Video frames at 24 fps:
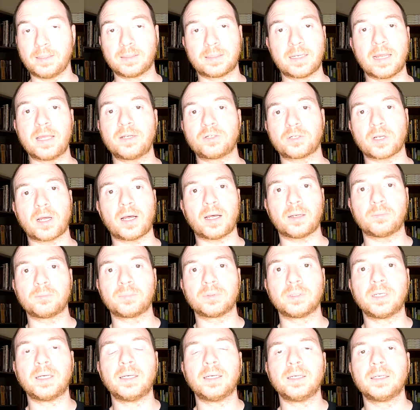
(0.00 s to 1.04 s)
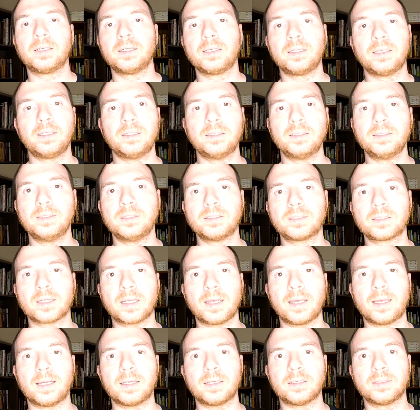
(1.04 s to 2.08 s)
day job
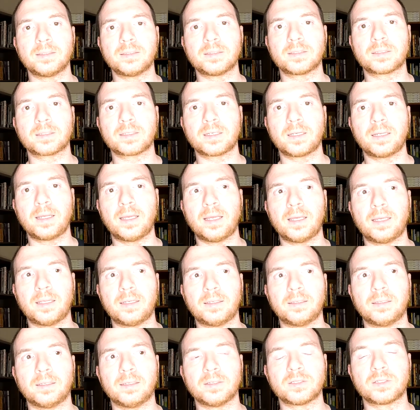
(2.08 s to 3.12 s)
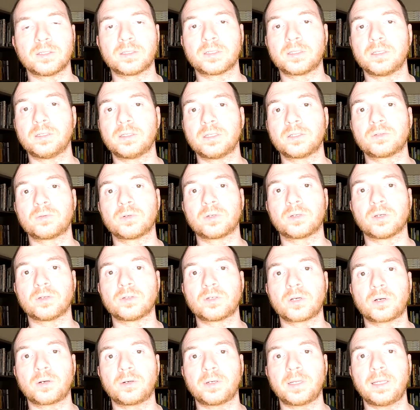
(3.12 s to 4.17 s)
is as an assistant district
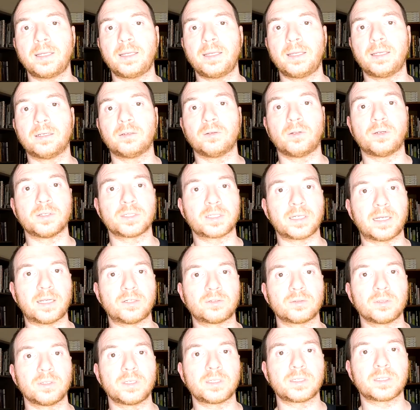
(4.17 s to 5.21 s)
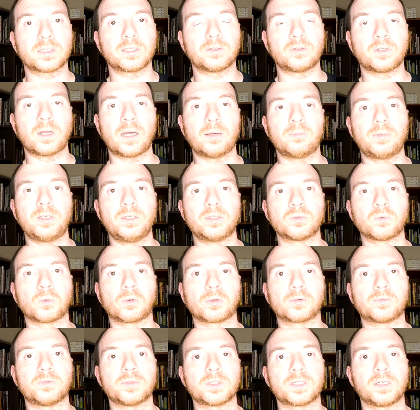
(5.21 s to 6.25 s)
attorney in Los Angeles, a job he's
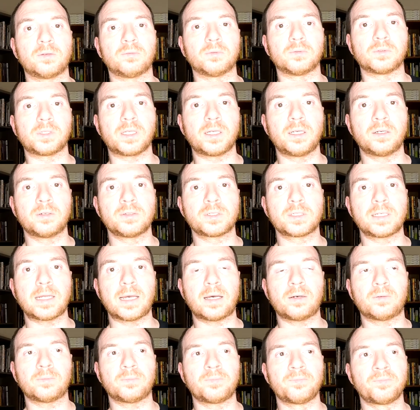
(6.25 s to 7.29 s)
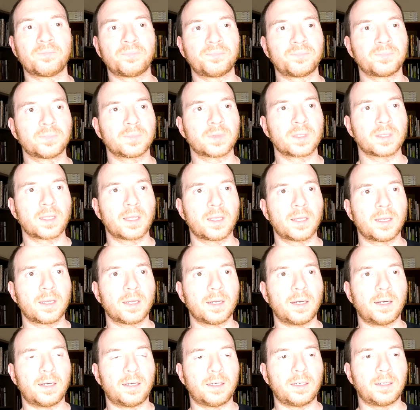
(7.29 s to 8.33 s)
worked for several years now.
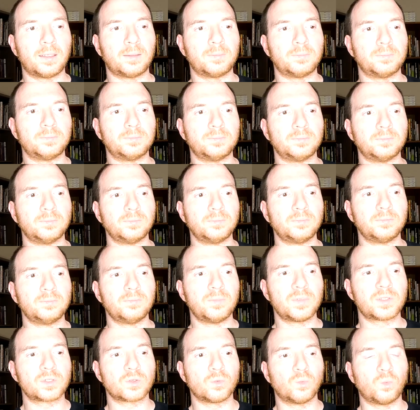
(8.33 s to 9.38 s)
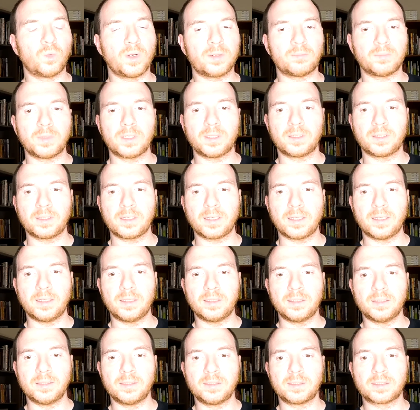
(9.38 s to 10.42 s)
Mr. Whitman
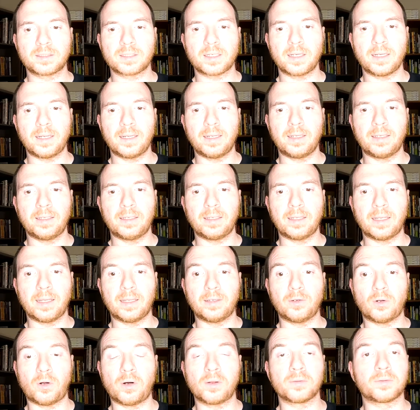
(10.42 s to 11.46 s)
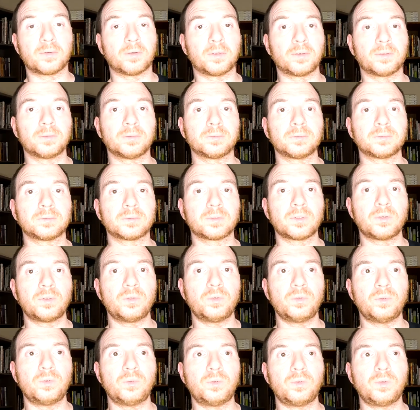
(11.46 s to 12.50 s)
is an author
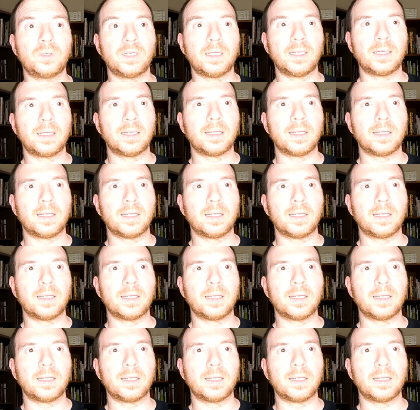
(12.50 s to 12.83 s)
who,